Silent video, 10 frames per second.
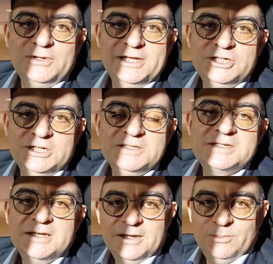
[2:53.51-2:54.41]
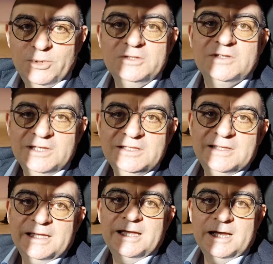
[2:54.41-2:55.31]
engines, but
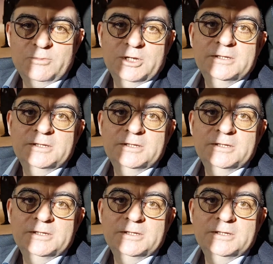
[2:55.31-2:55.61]
E-Tech hybrid.